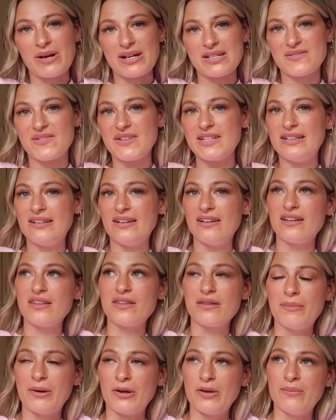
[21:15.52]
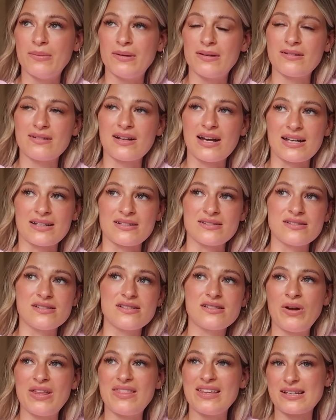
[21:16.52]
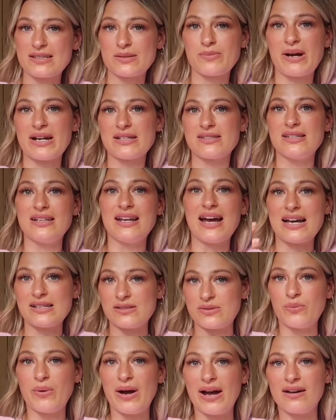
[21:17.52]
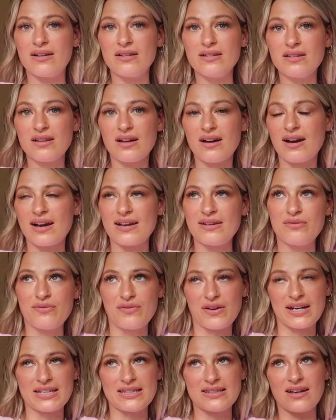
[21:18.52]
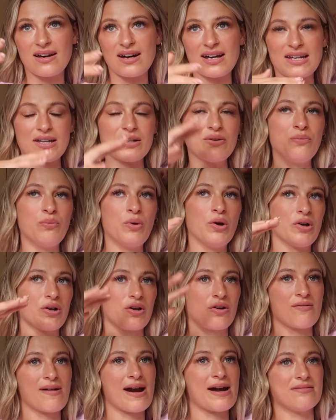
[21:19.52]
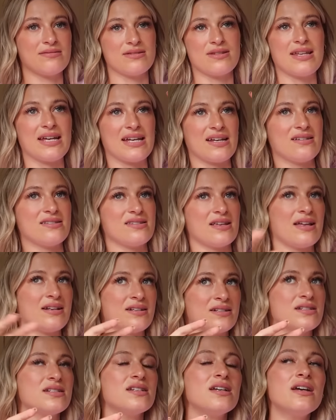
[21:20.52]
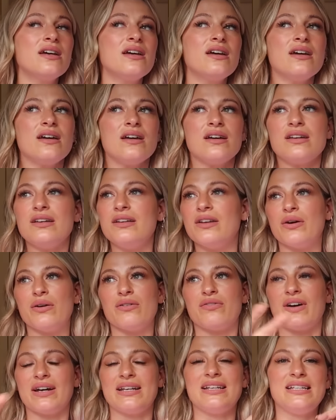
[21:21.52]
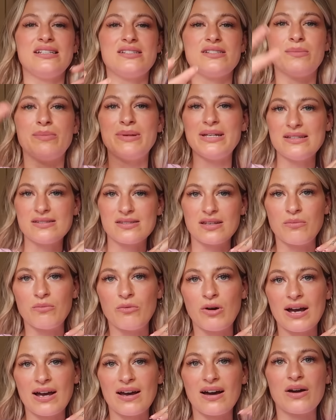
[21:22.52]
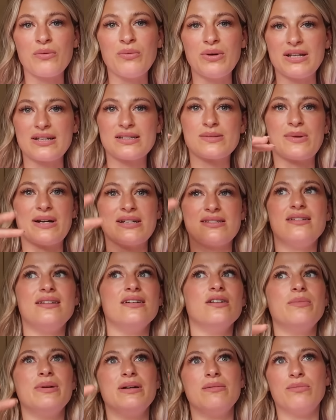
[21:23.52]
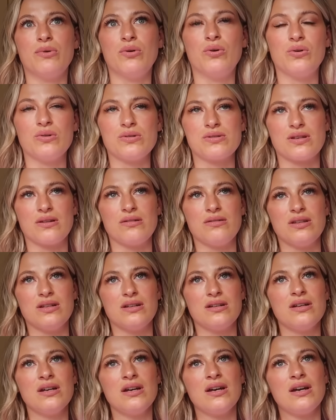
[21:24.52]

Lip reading: breastfeeding at the moment, and with expressing as well, I find that I can work around things, and you know, if I need to be somewhere, I would express a little bit more, so that